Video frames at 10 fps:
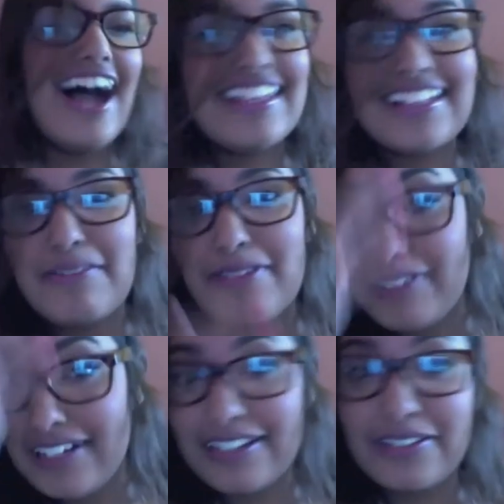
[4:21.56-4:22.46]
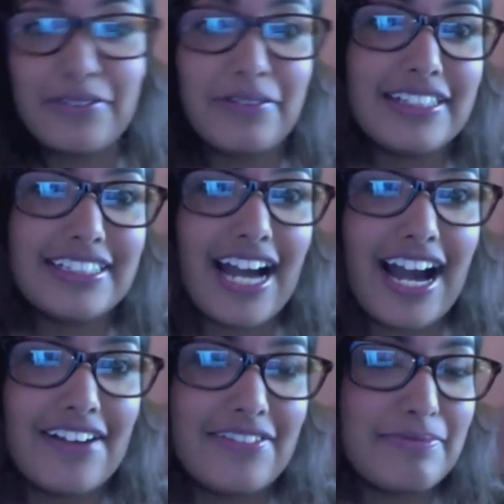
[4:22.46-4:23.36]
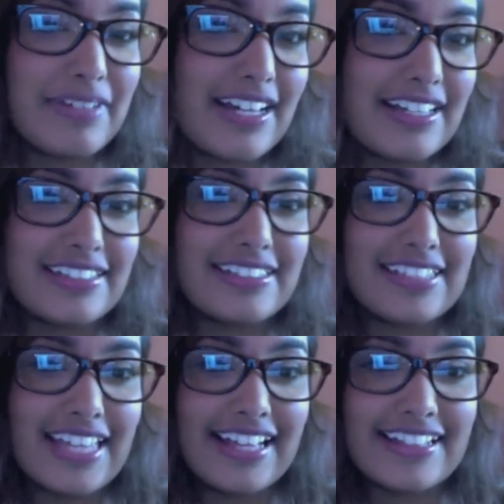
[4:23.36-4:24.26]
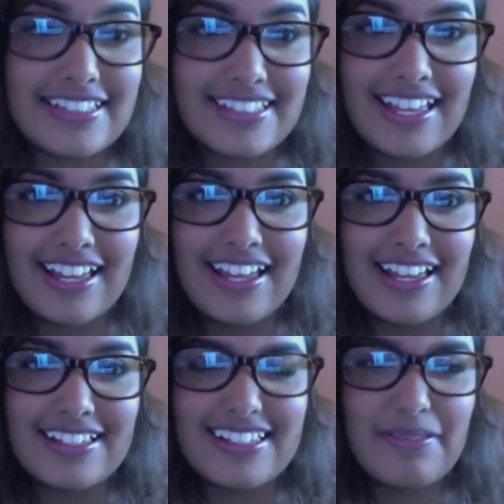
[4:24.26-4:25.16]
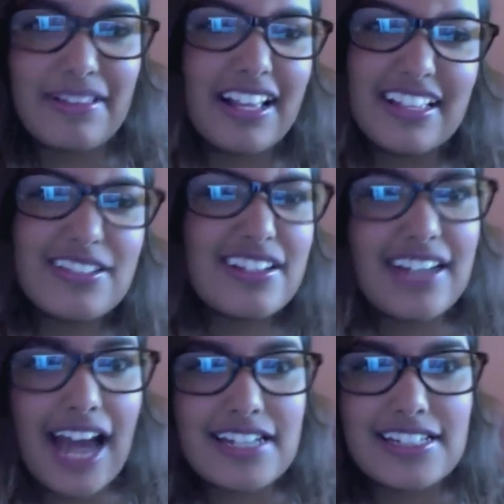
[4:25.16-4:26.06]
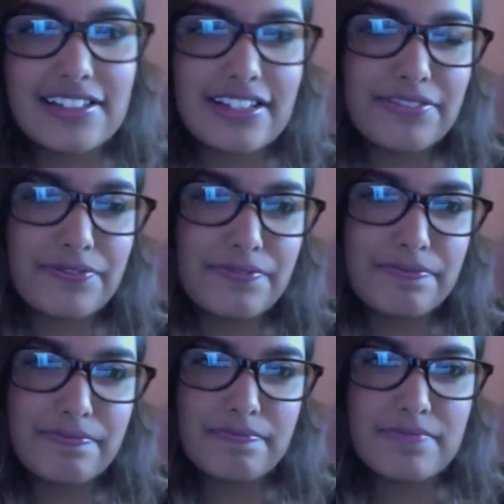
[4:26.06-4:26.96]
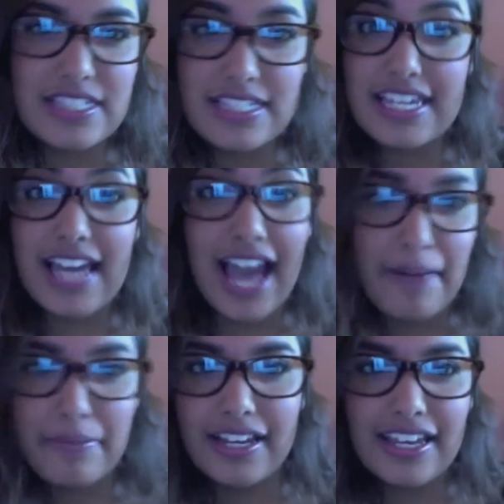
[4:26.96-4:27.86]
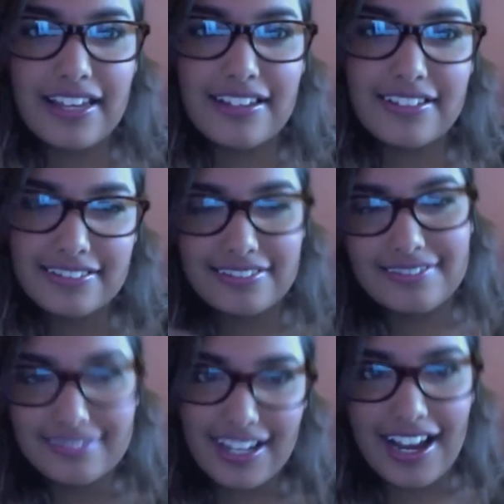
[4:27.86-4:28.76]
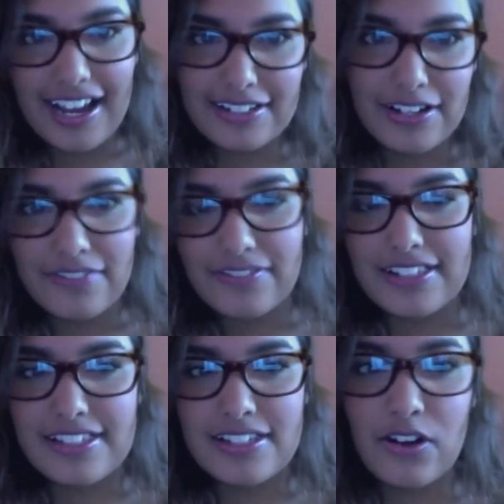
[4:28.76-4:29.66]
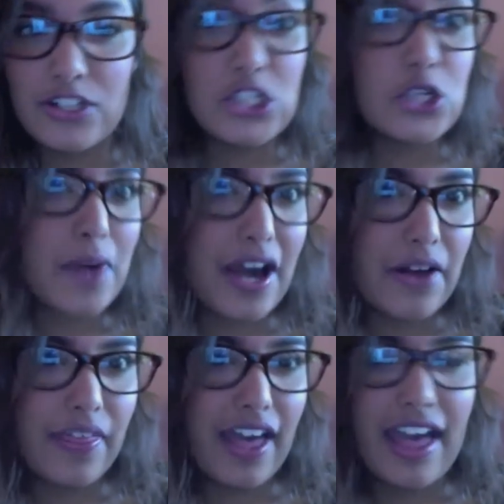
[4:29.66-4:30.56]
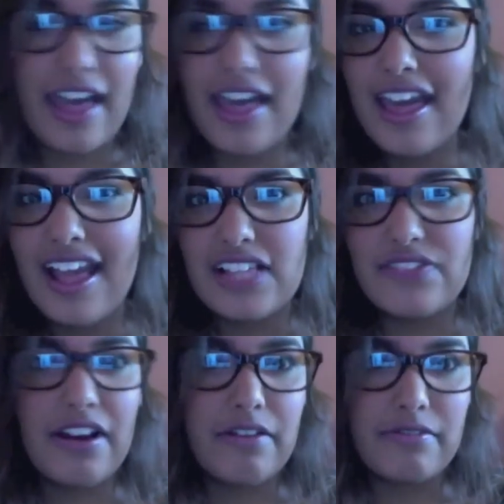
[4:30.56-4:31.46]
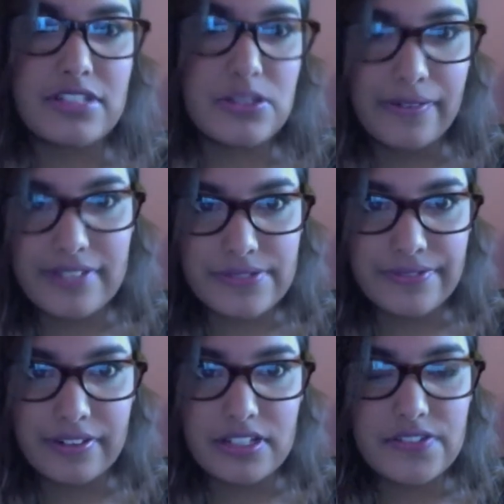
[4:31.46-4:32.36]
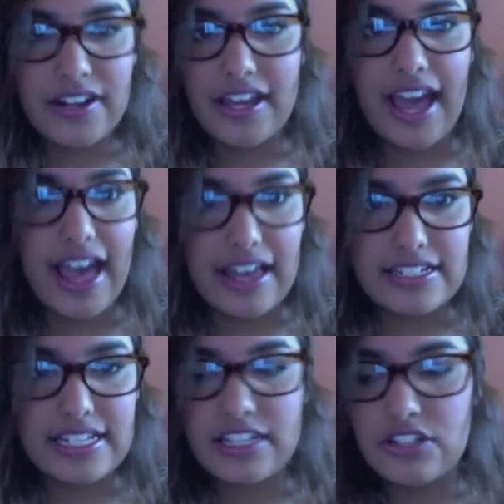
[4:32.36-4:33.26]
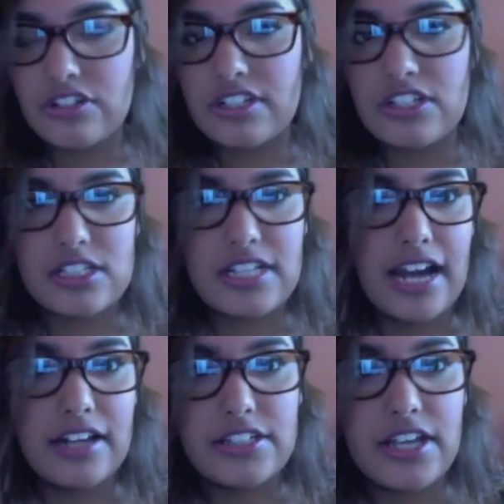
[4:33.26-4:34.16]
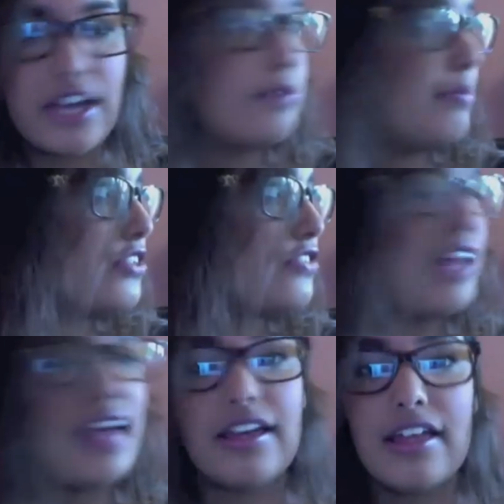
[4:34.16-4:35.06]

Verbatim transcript: that'd be a really cool one to have because it's something that you can actually see happening kind of it's not too out there it's very resourceful it's very handy because you can just turn a bunch of like